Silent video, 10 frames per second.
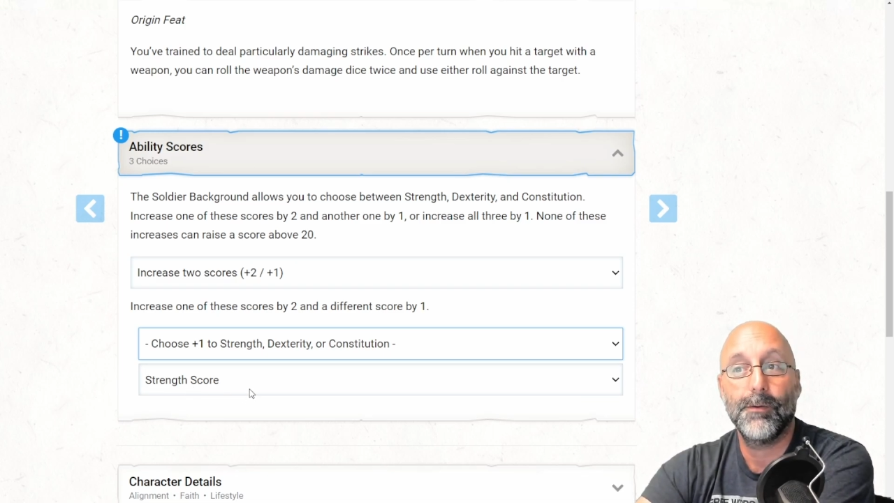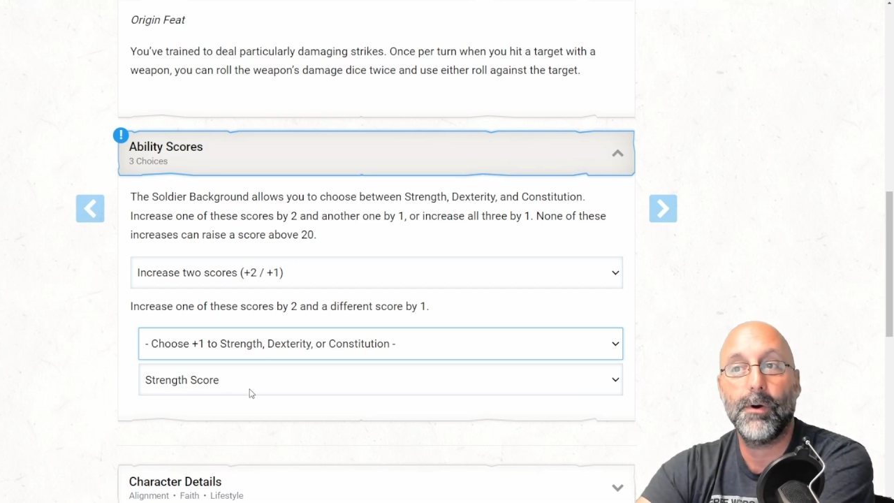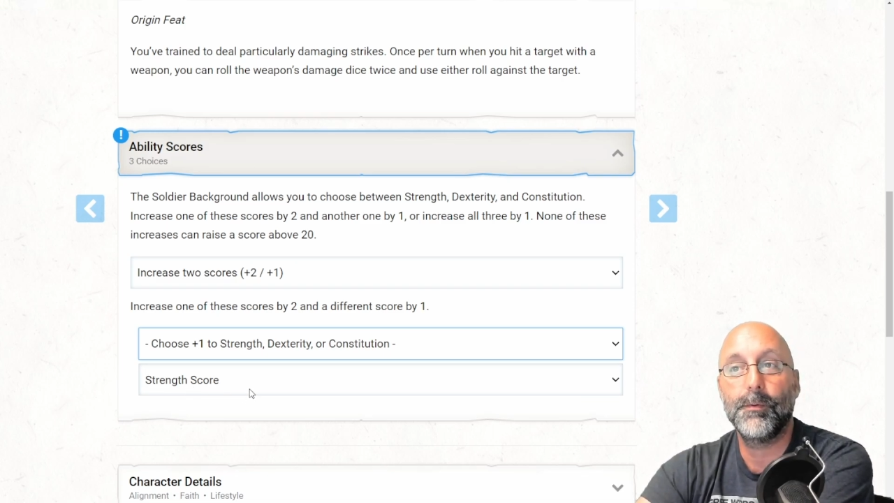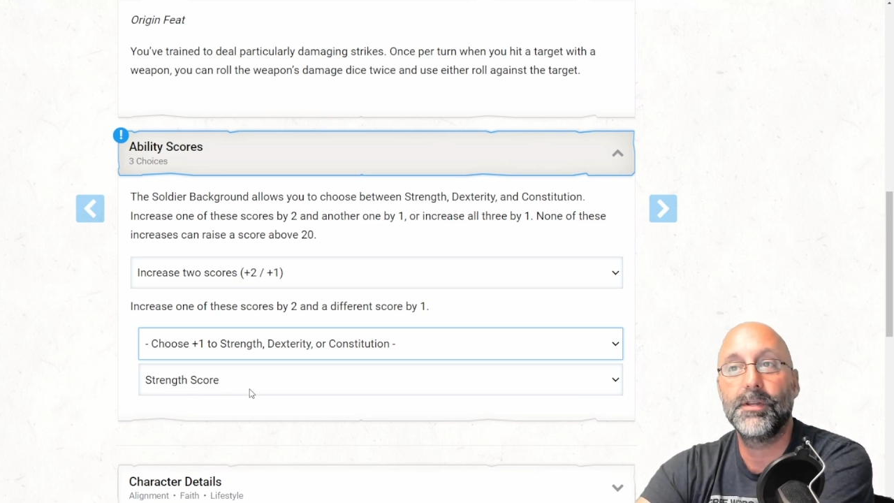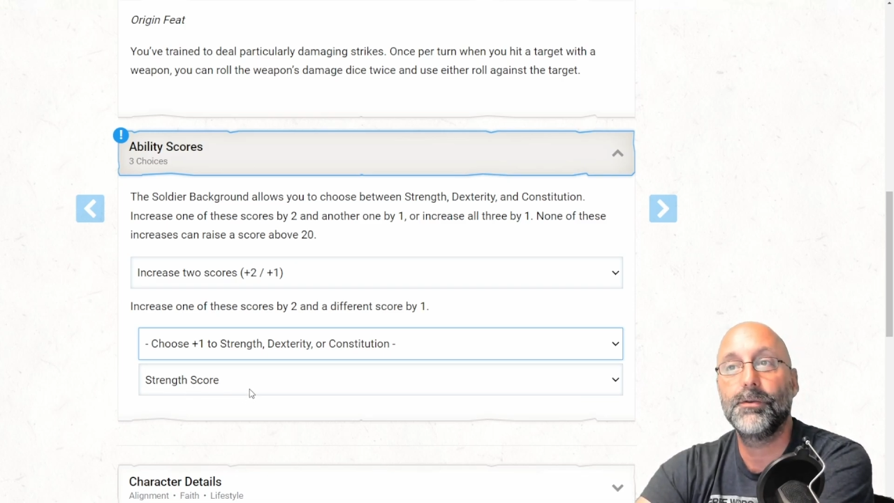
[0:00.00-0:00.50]

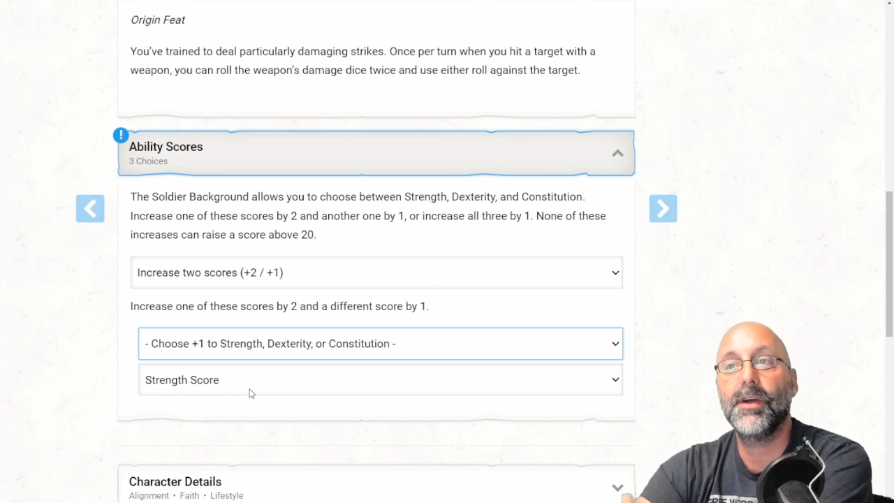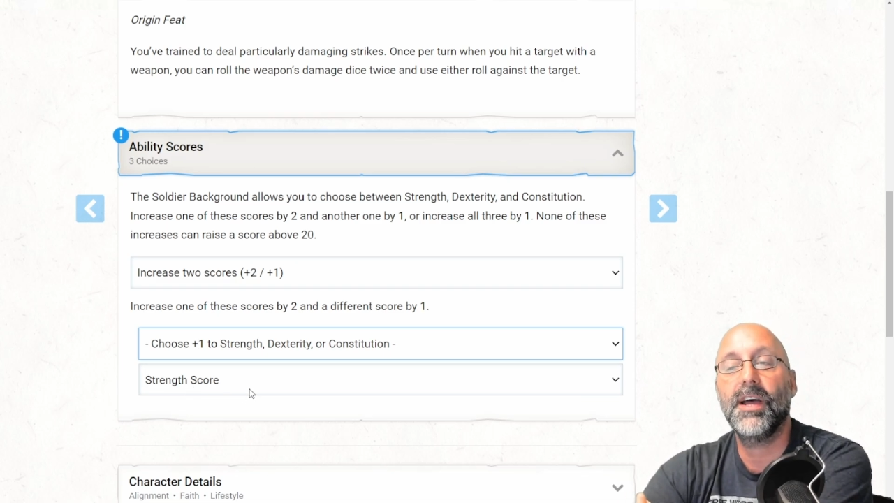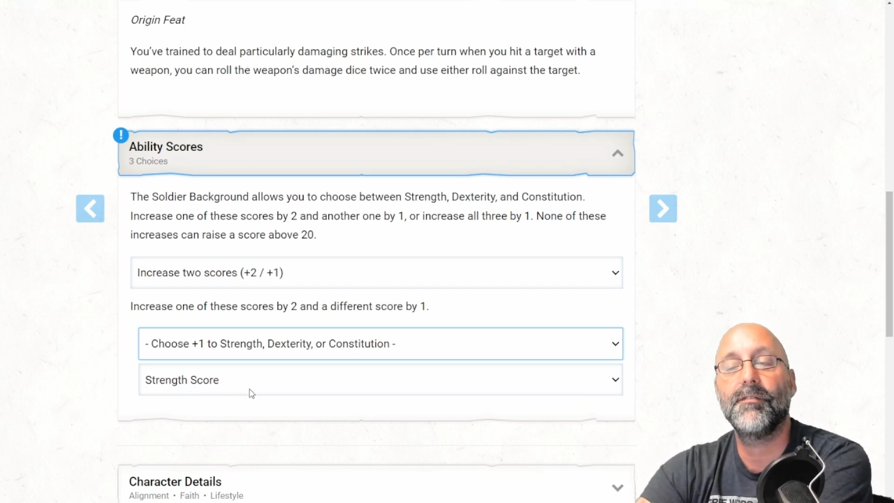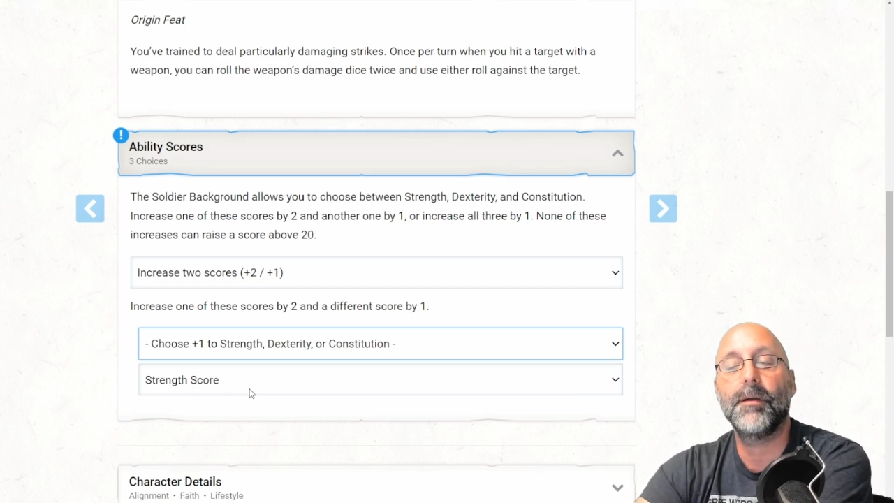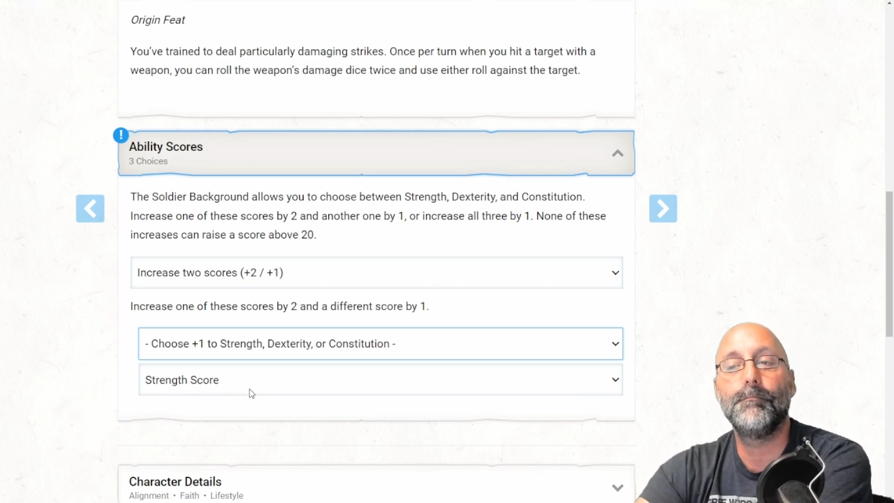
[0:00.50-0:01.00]
While we do
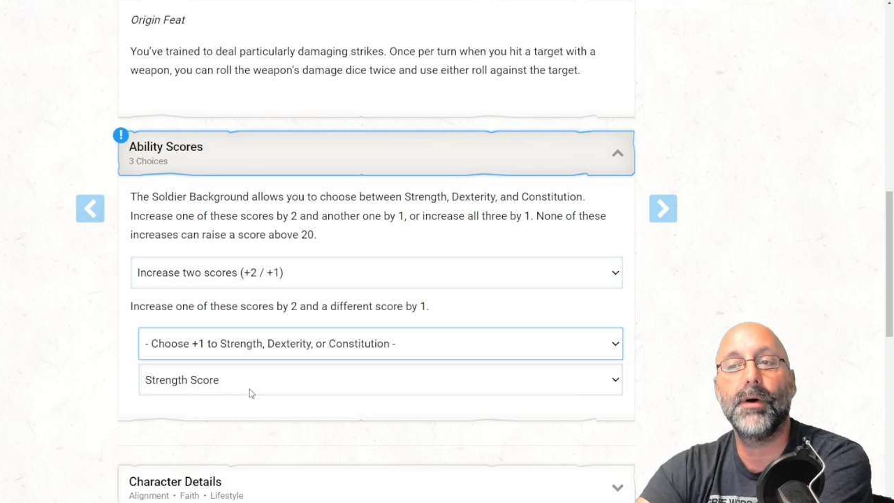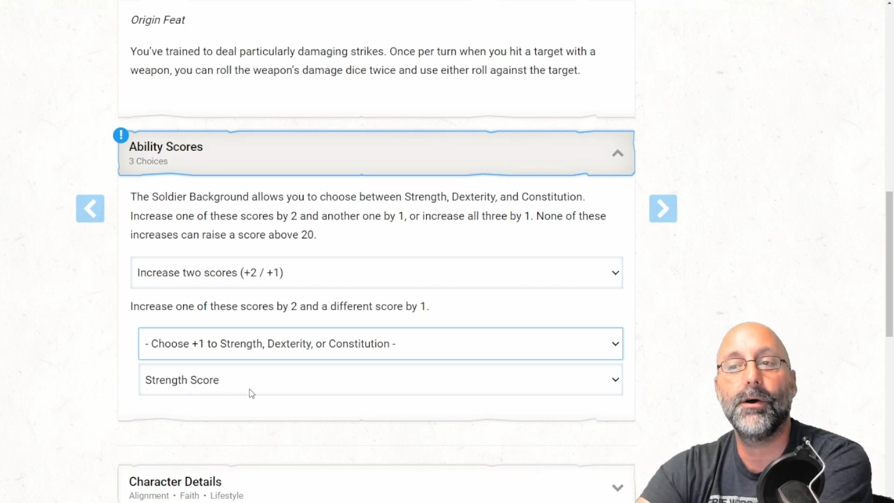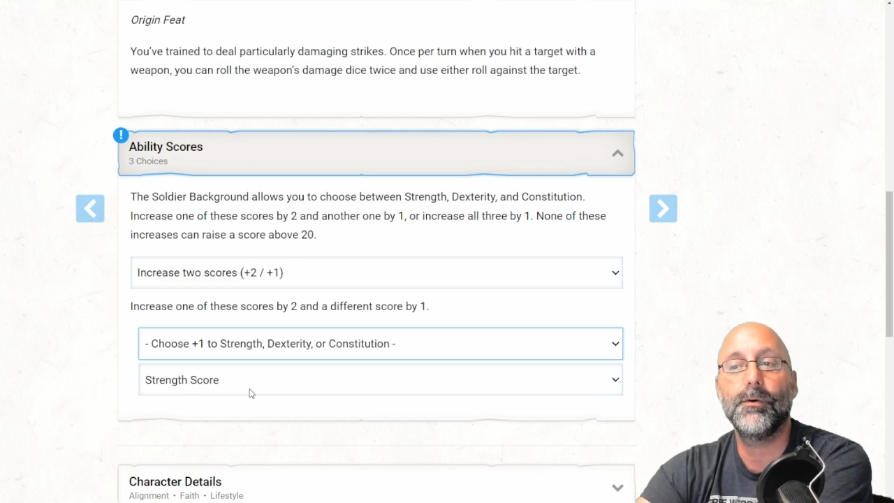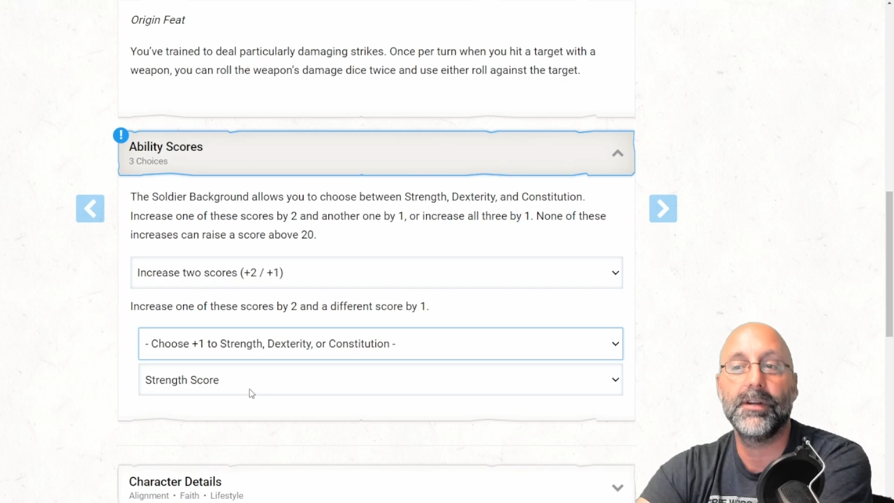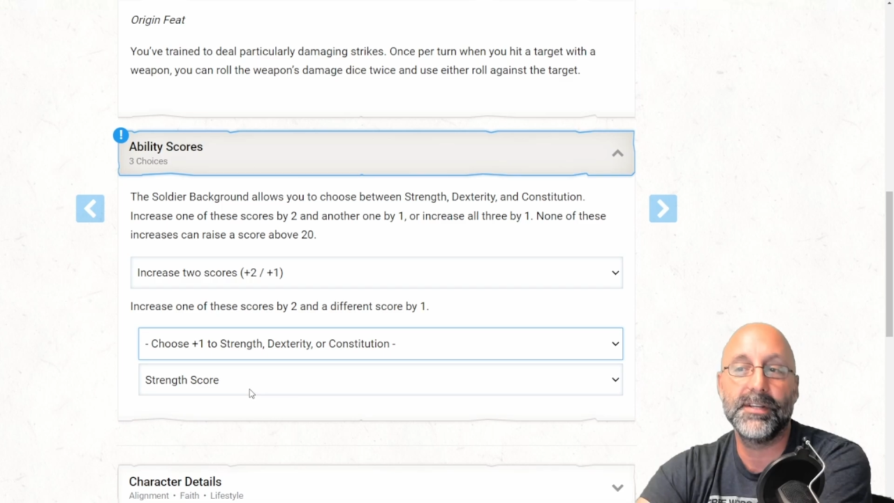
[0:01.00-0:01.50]
have a
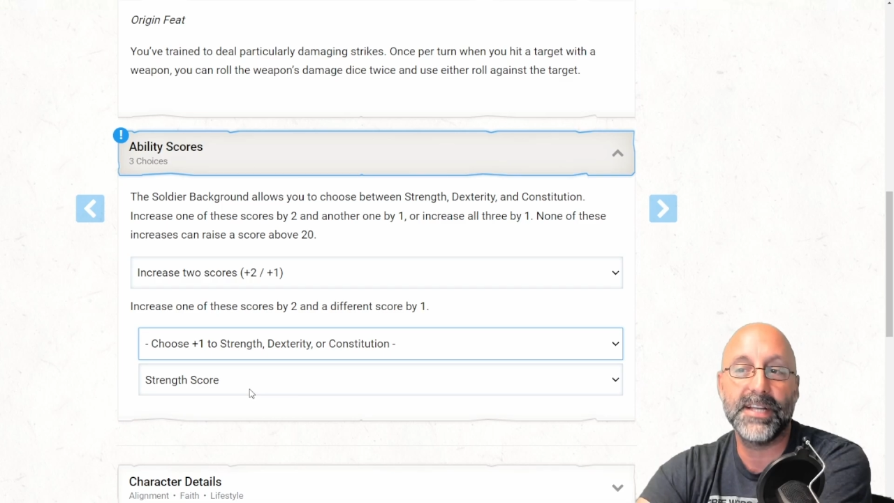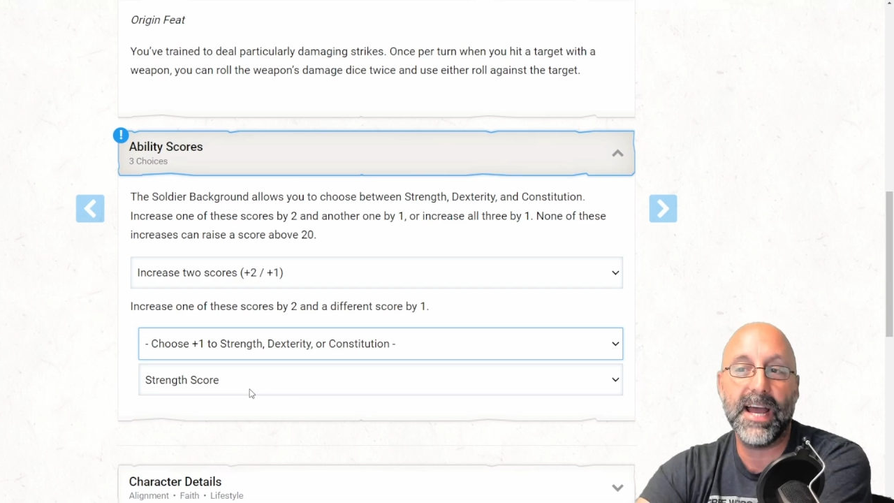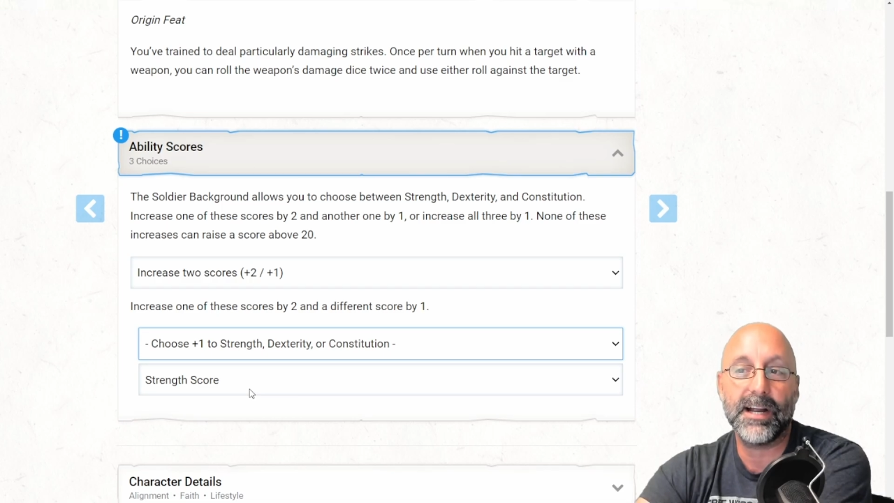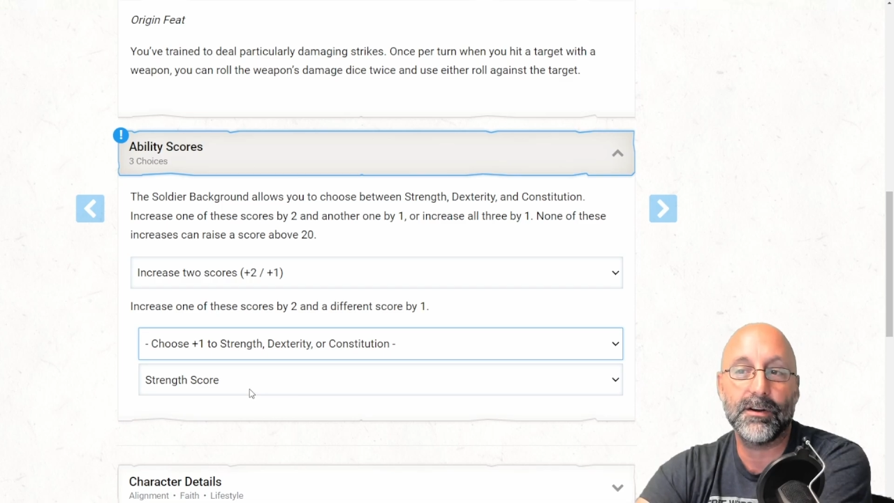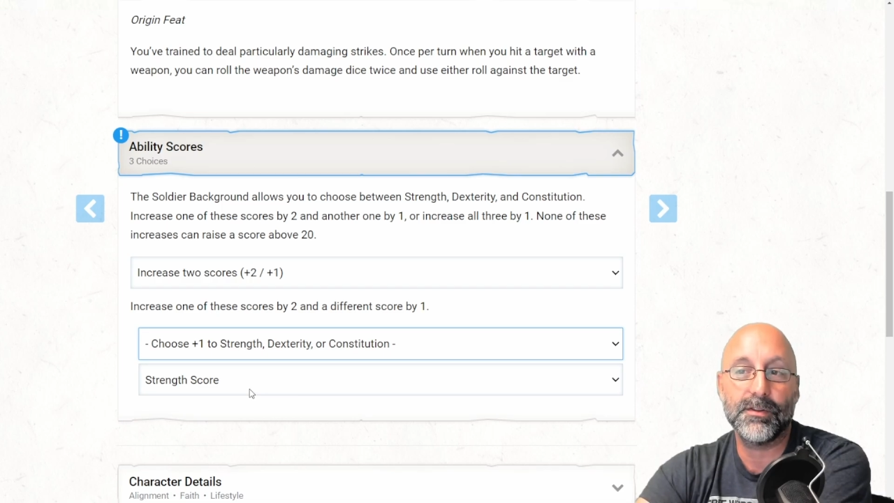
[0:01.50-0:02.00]
bow and a dagger